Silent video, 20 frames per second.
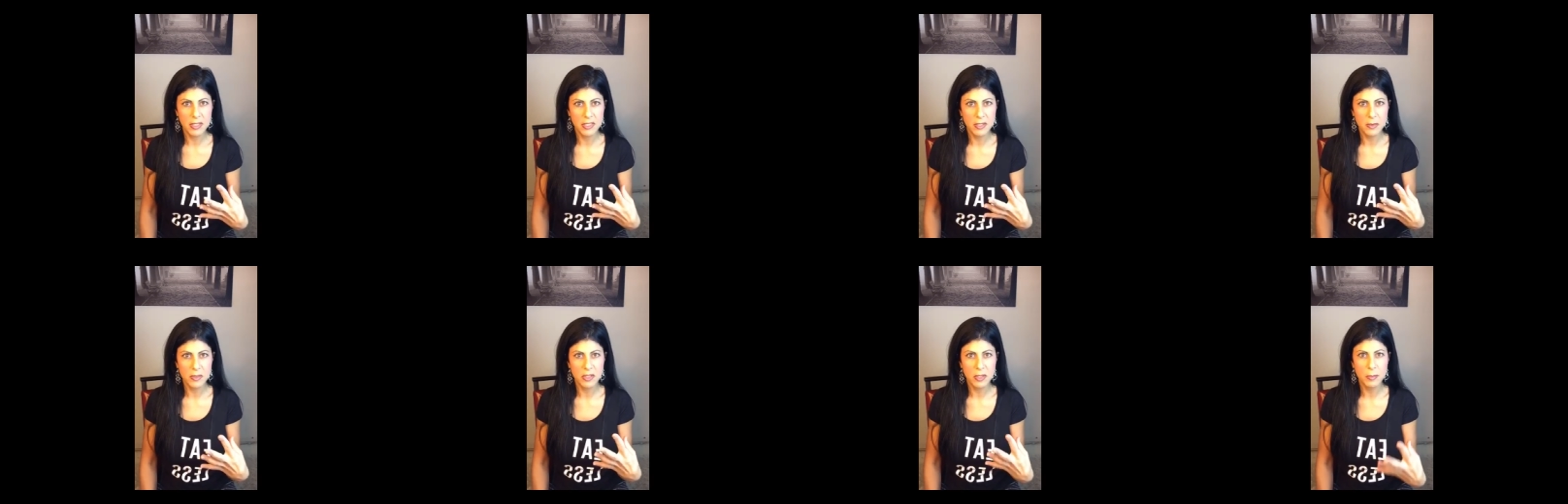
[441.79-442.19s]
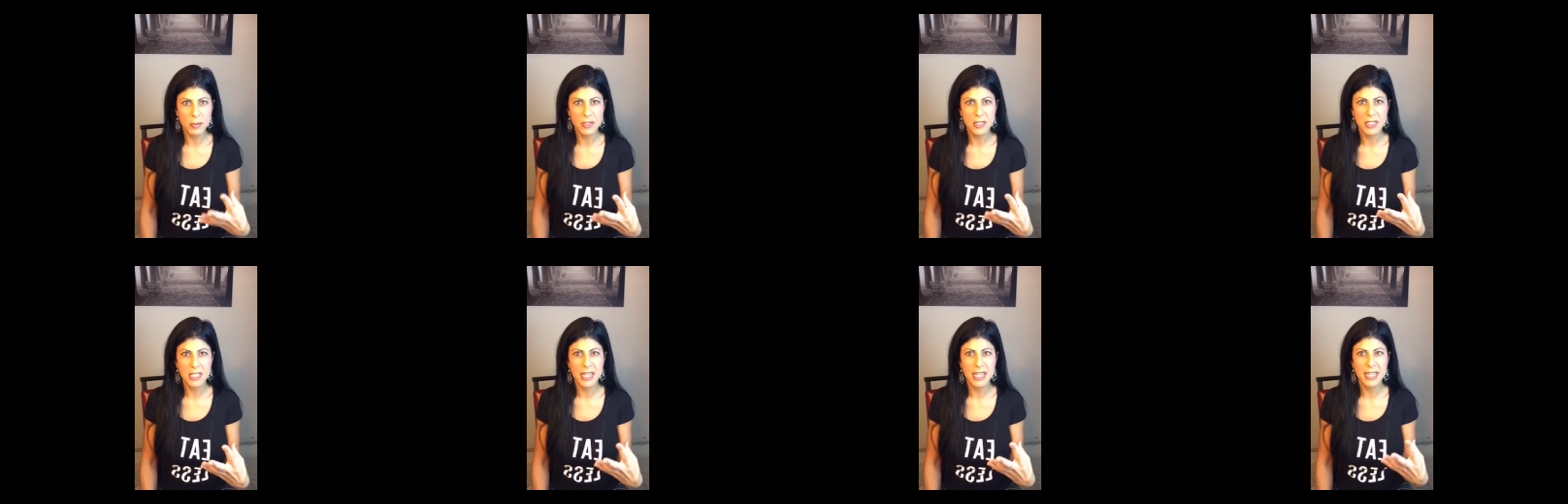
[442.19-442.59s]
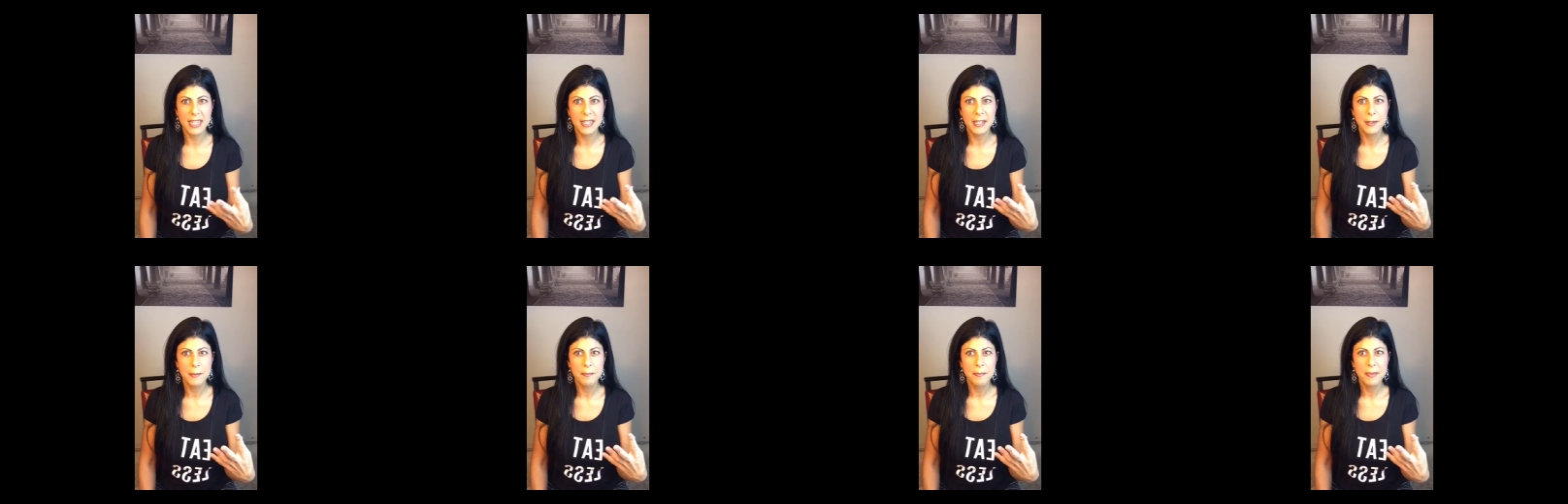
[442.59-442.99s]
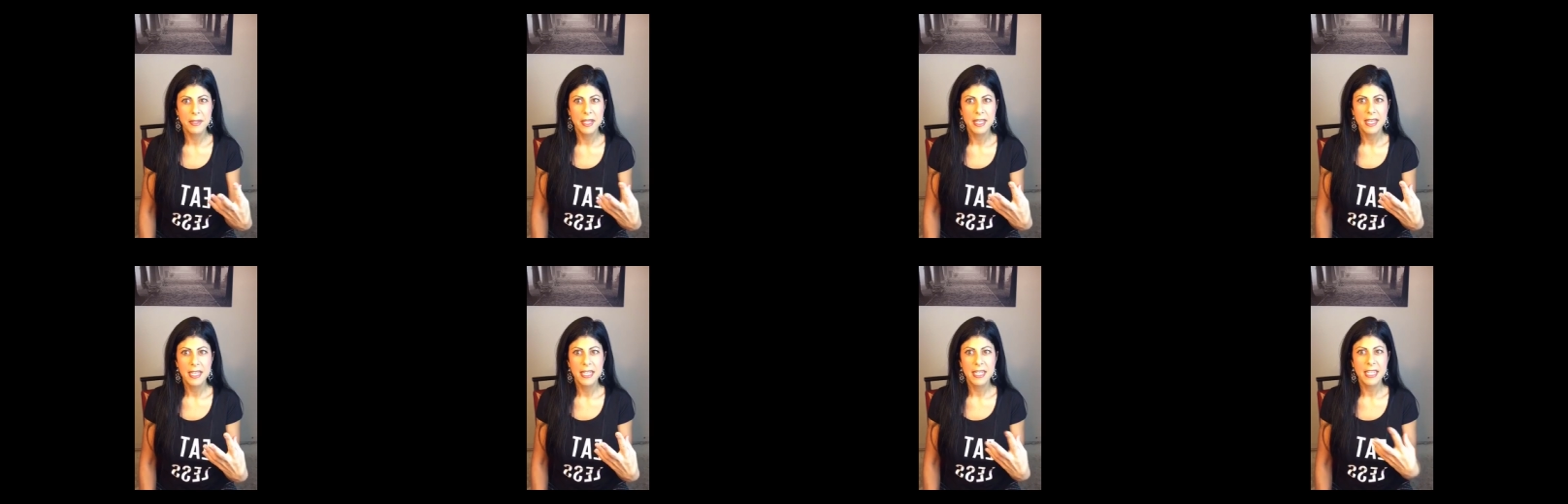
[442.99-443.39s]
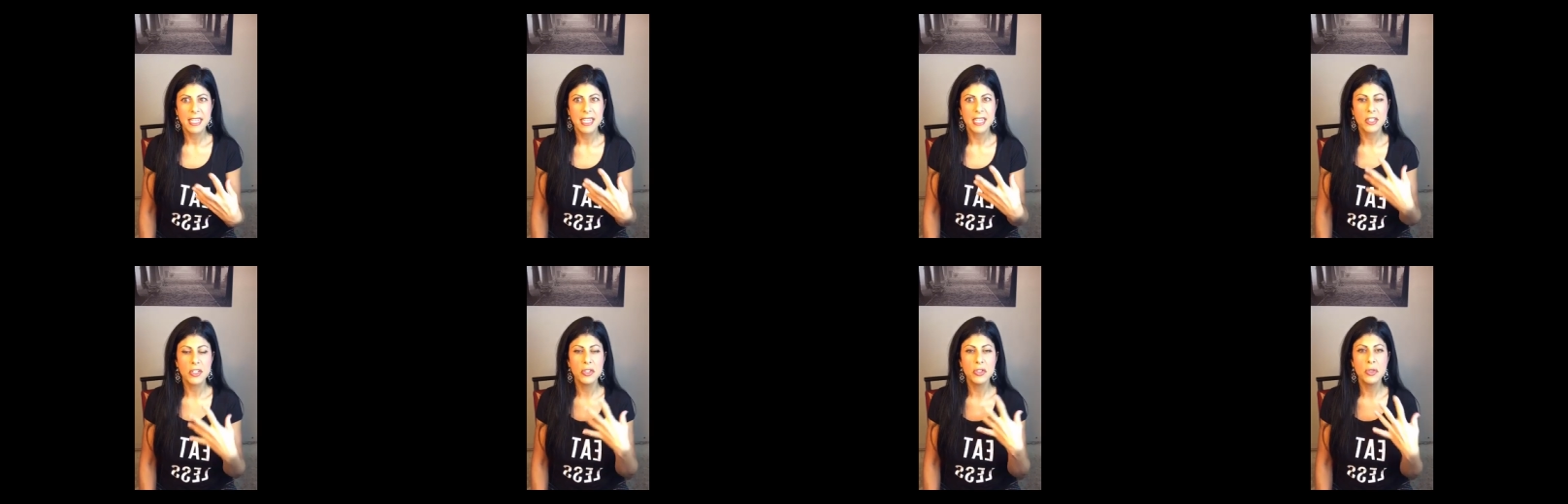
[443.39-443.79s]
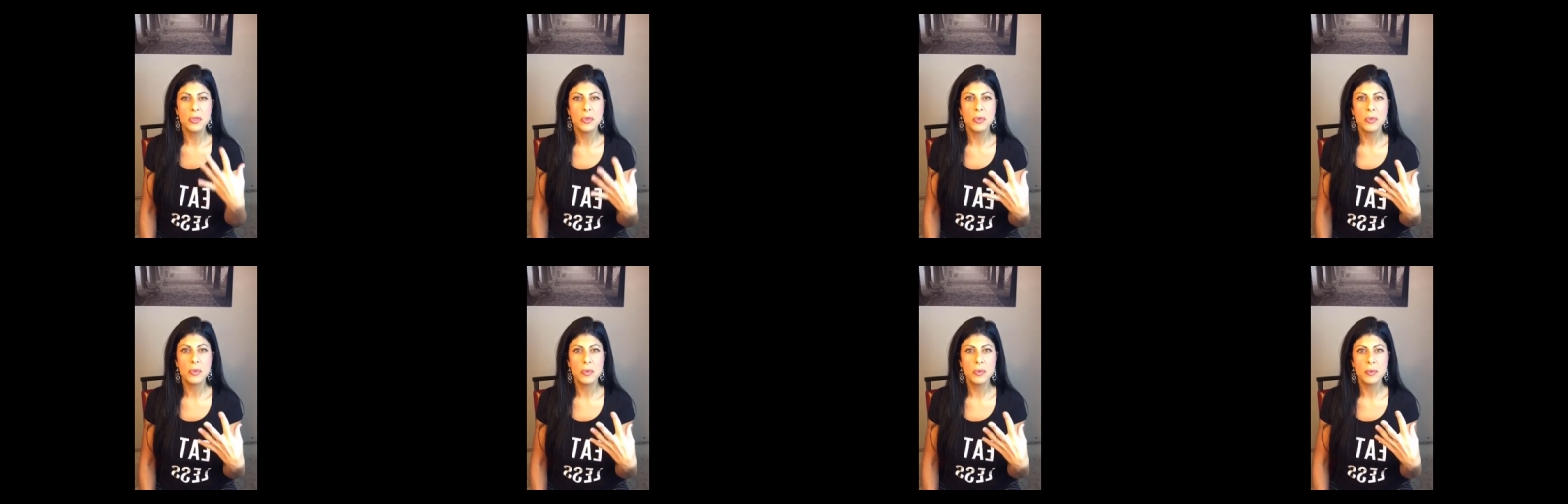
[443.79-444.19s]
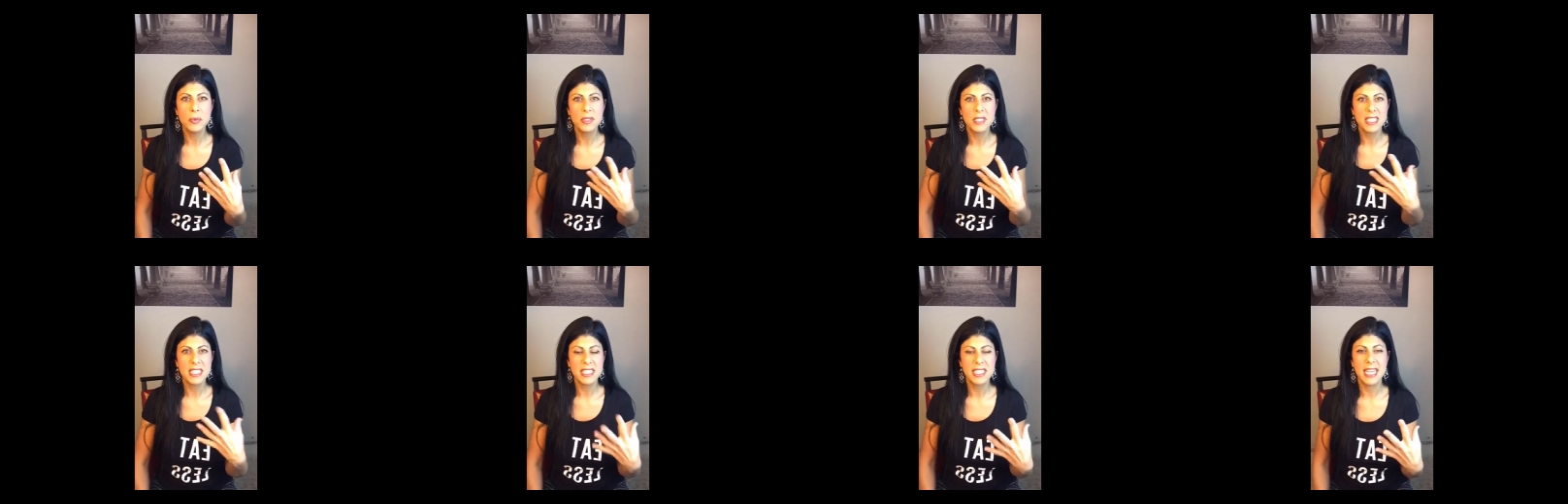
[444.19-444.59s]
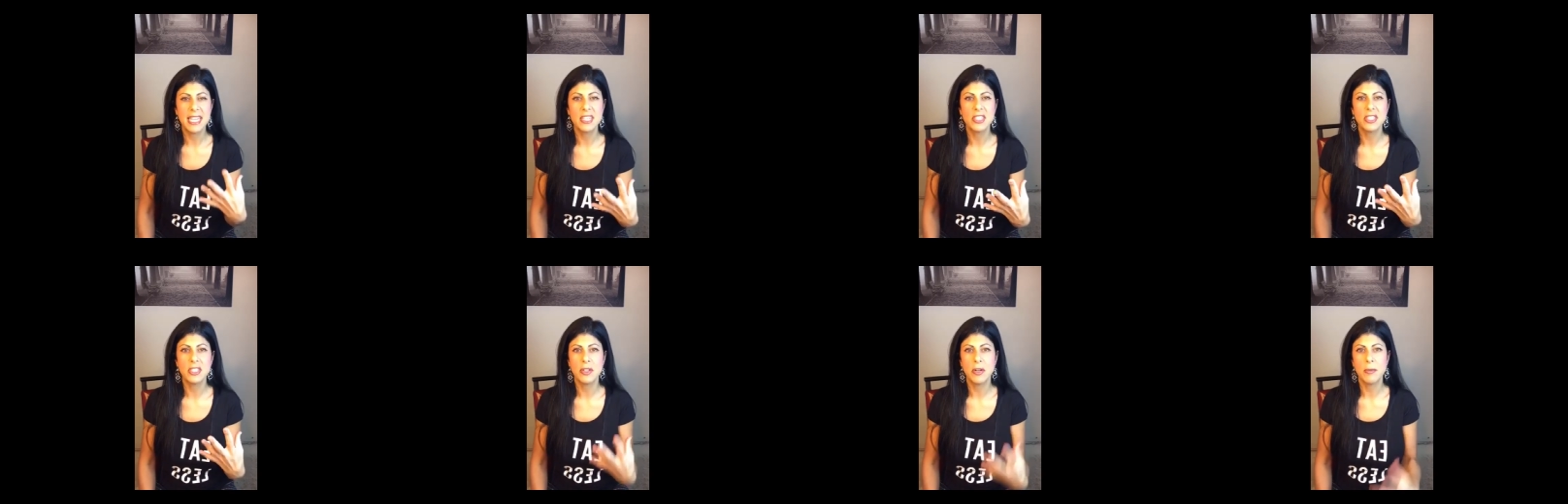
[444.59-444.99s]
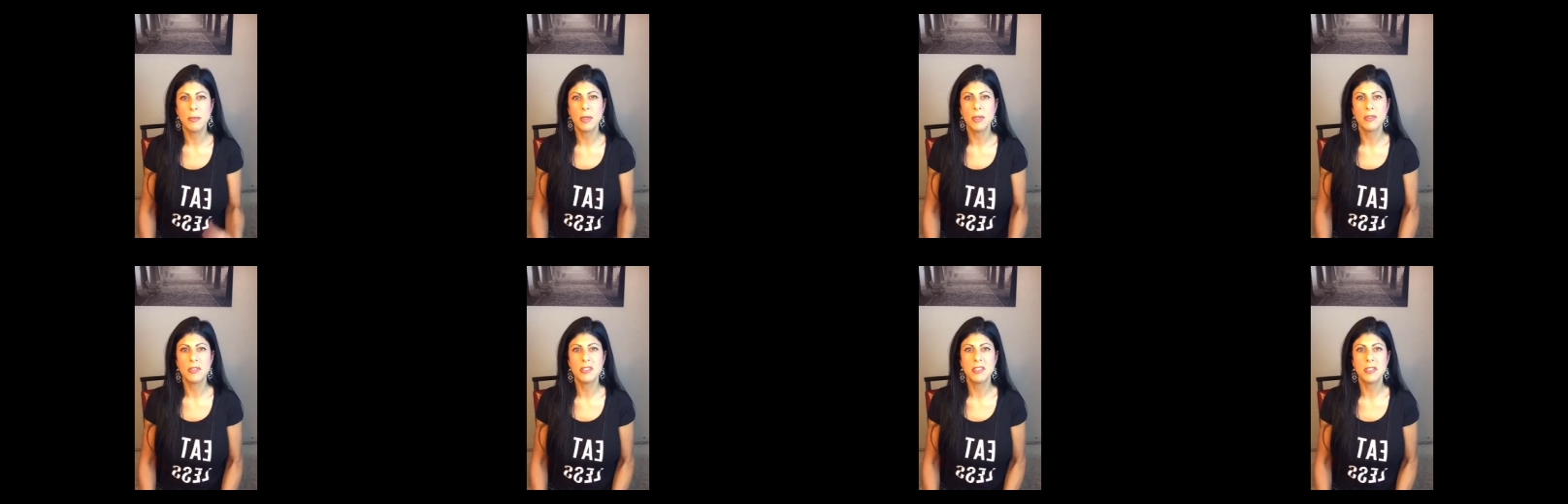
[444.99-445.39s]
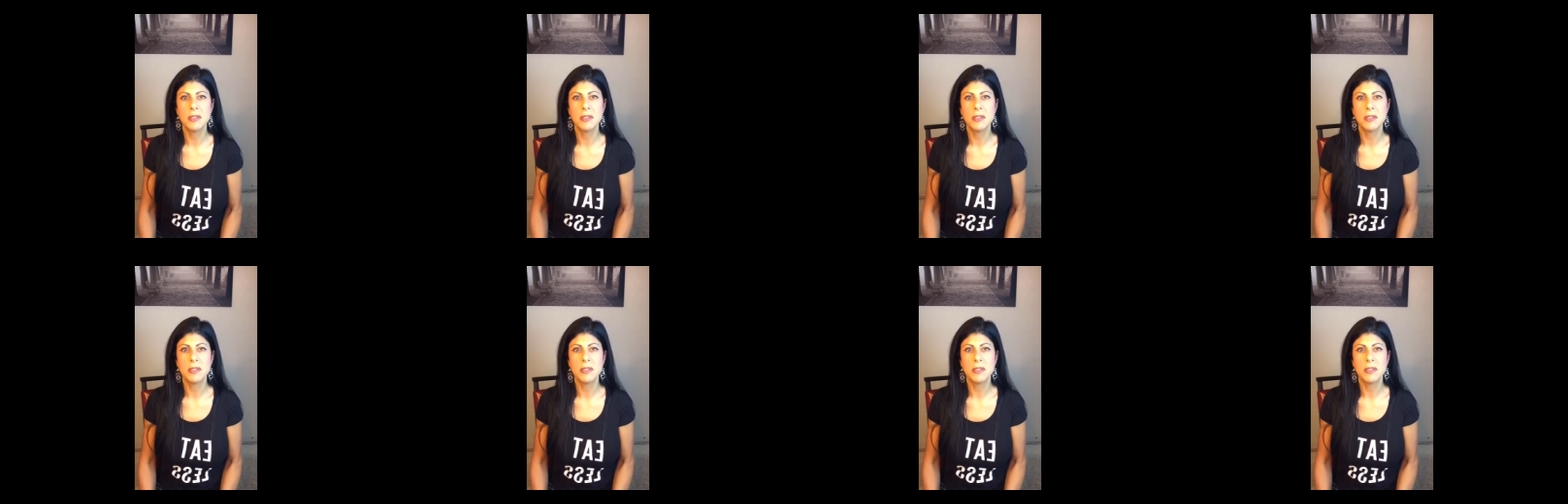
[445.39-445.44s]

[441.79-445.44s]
So it's almost like a new sensation almost.